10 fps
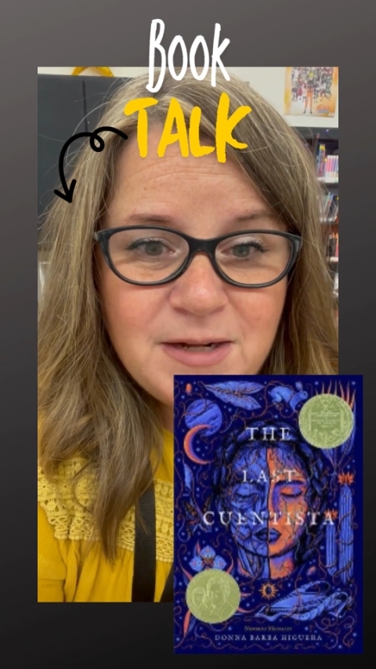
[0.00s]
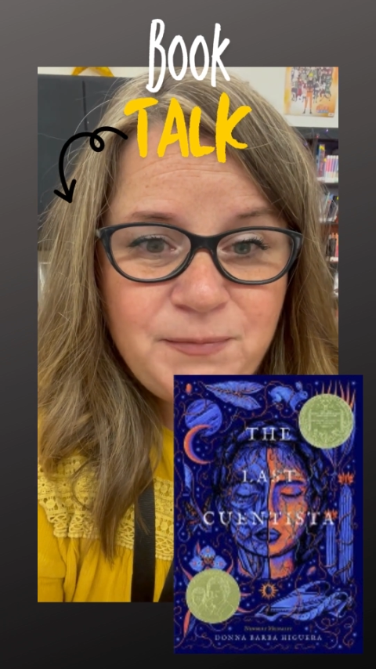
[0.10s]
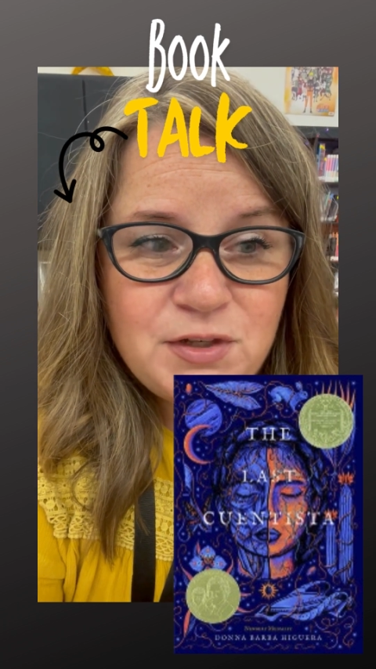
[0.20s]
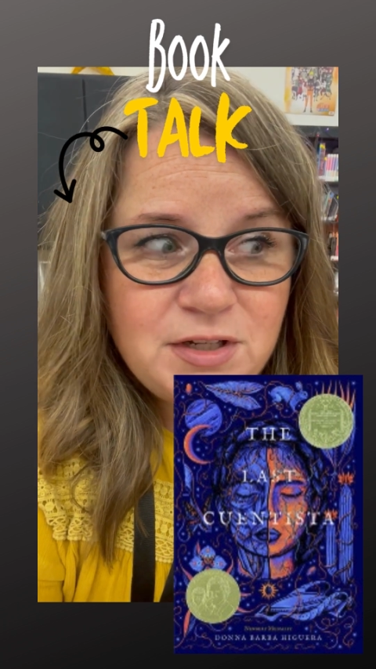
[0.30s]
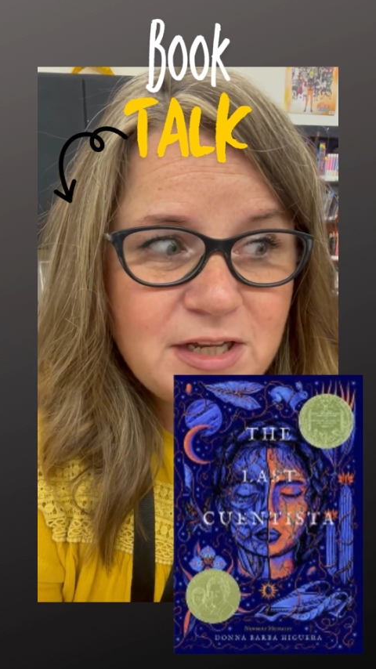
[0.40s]

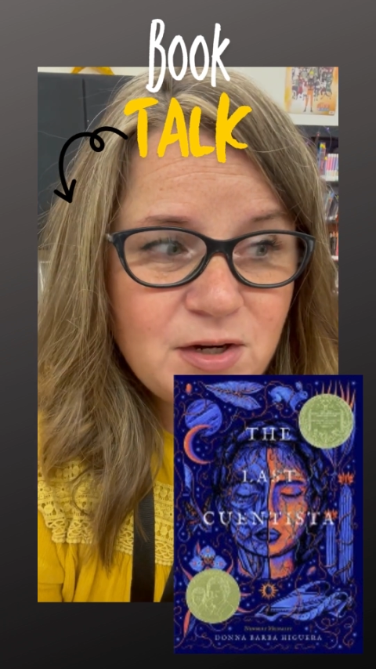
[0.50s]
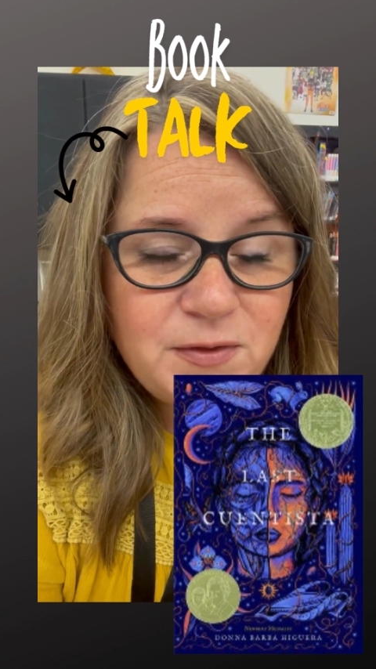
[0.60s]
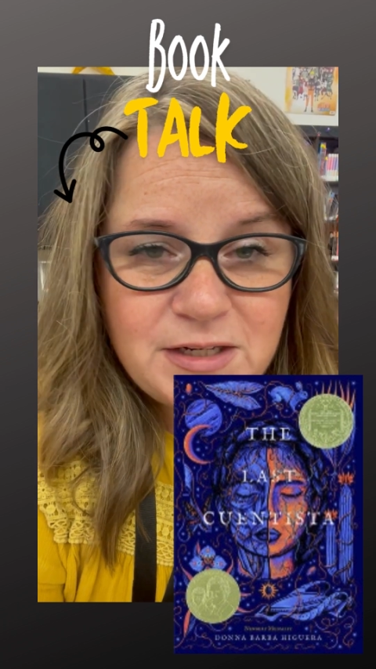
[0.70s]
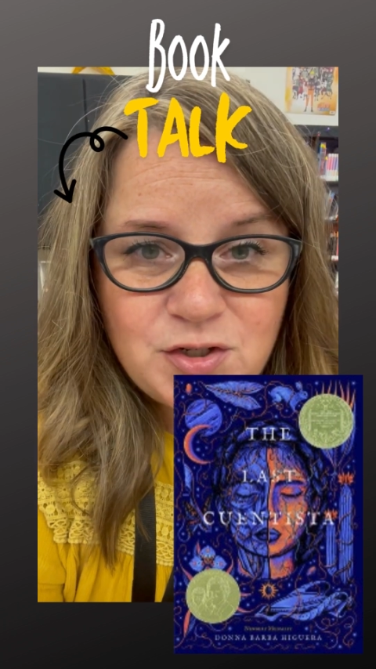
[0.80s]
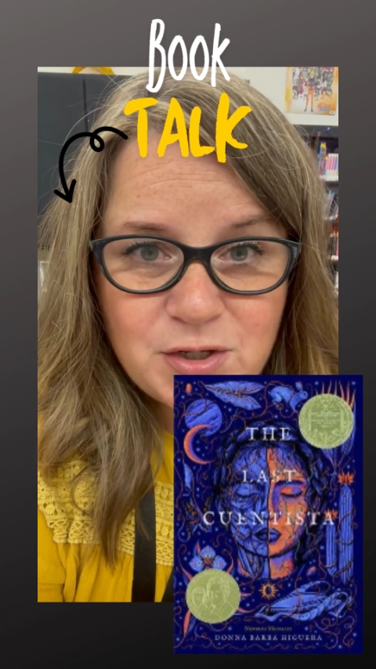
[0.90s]
to get on
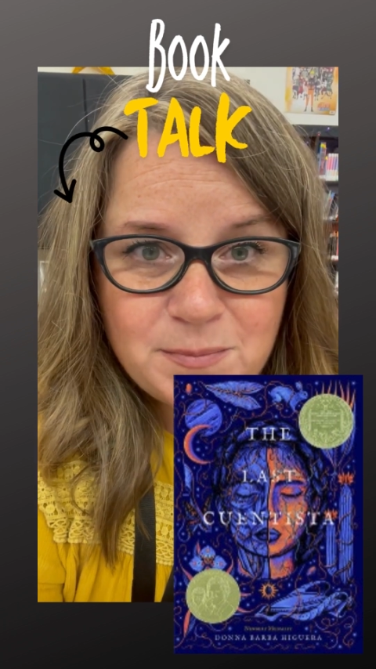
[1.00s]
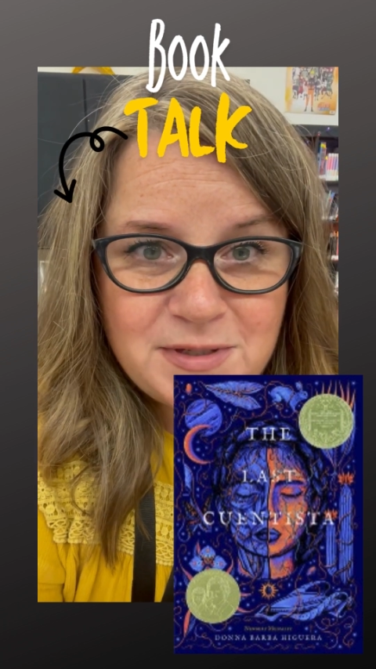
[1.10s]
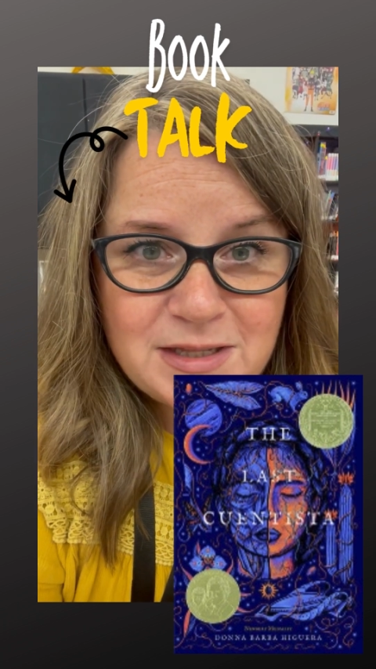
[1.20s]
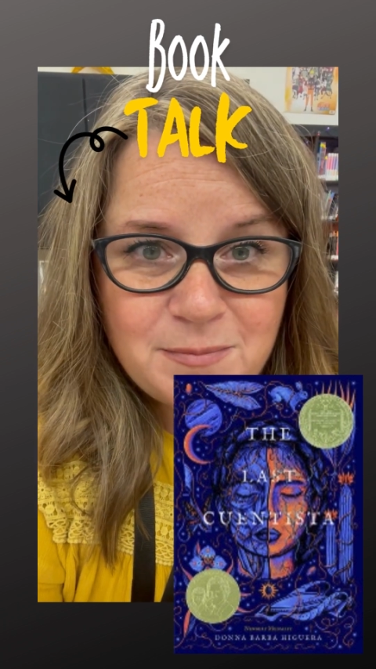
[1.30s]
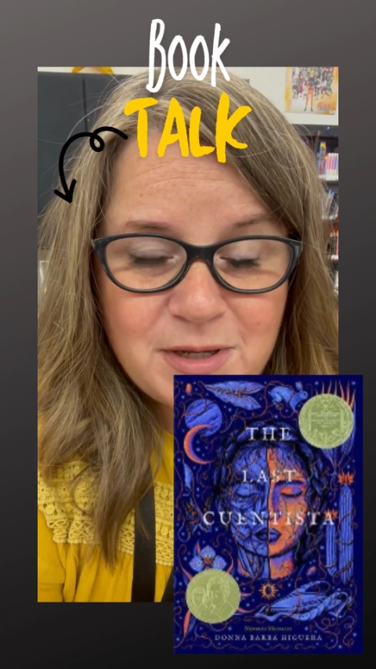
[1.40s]
these ships
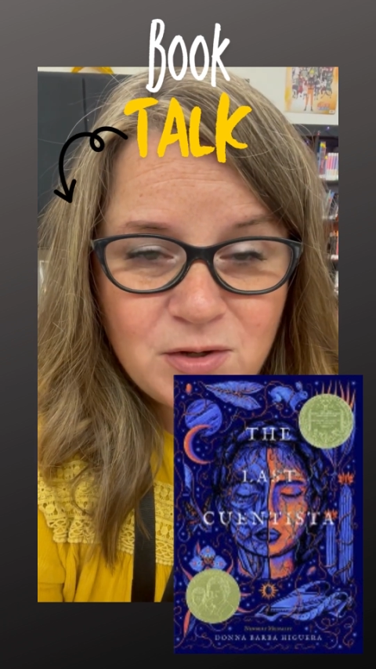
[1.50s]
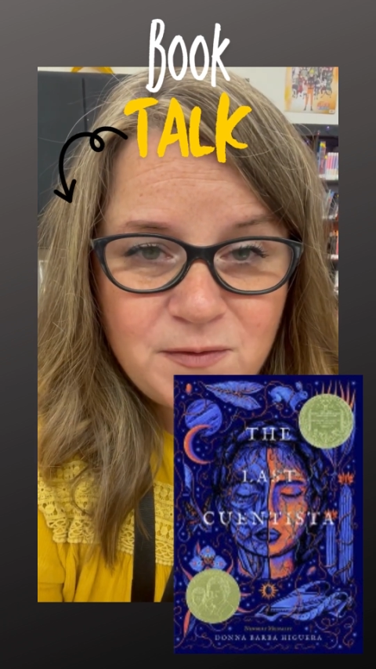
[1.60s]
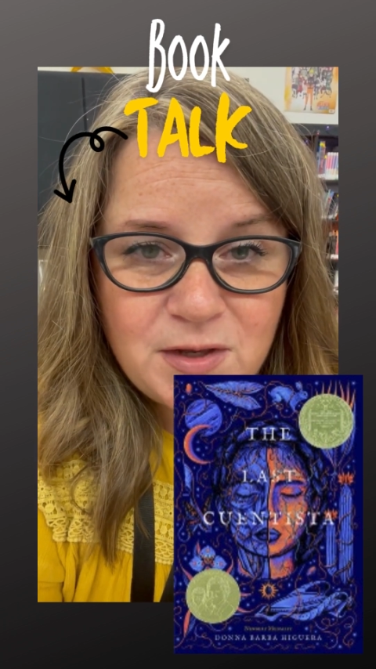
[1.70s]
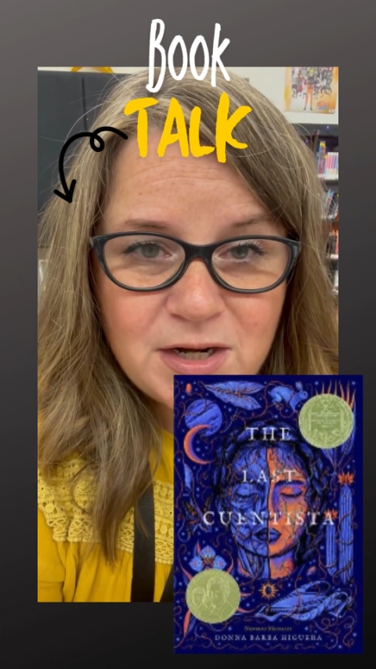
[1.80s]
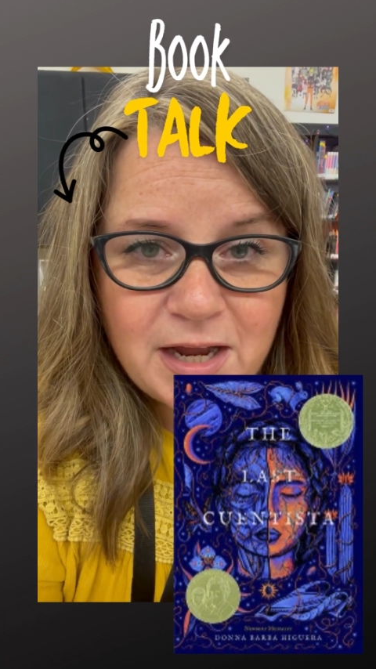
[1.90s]
in the middle of
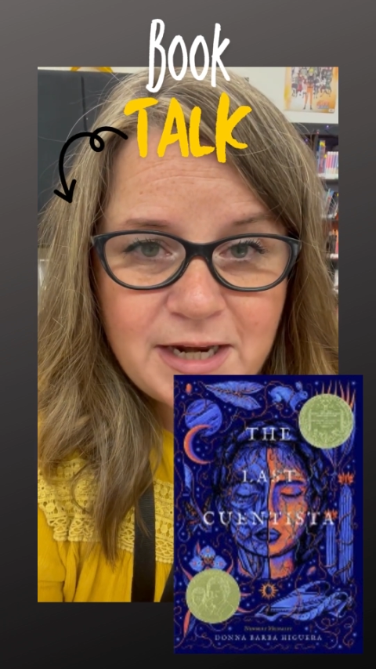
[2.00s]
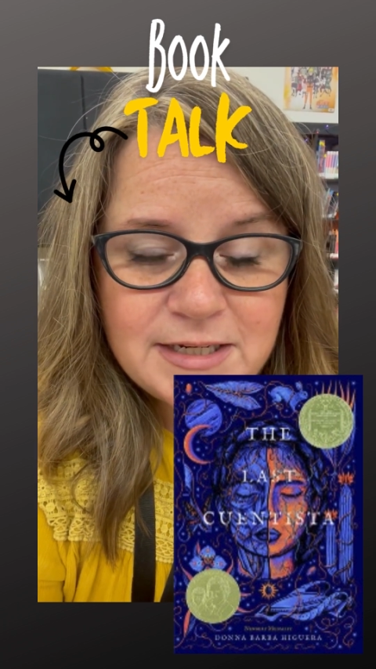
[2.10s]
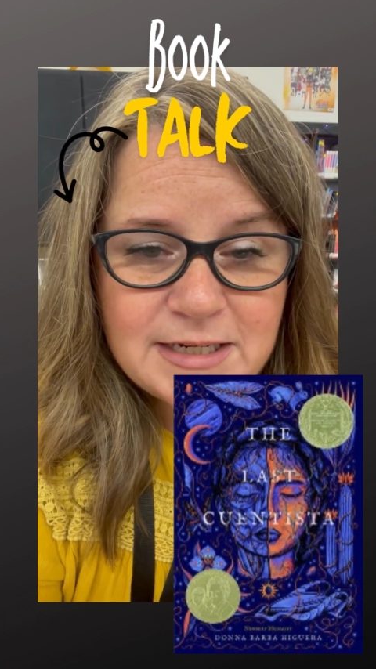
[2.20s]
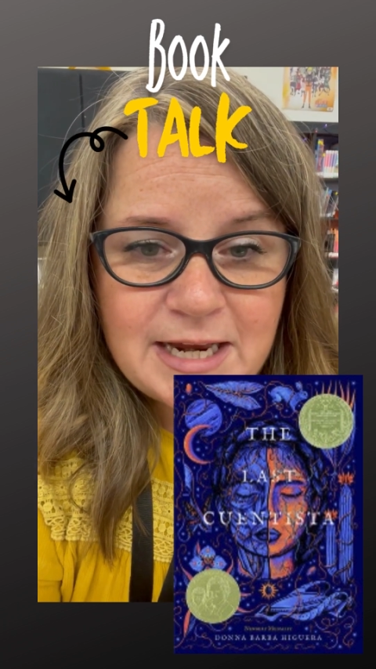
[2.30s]
the night,